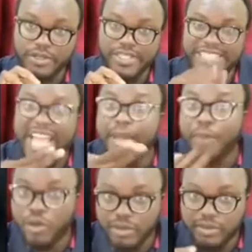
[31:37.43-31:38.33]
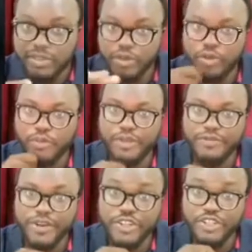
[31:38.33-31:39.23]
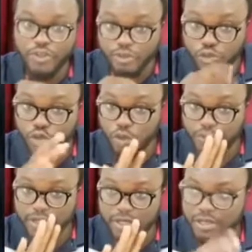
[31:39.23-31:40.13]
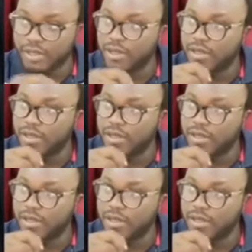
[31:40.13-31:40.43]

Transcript: sermon. It's going to be a very short topic.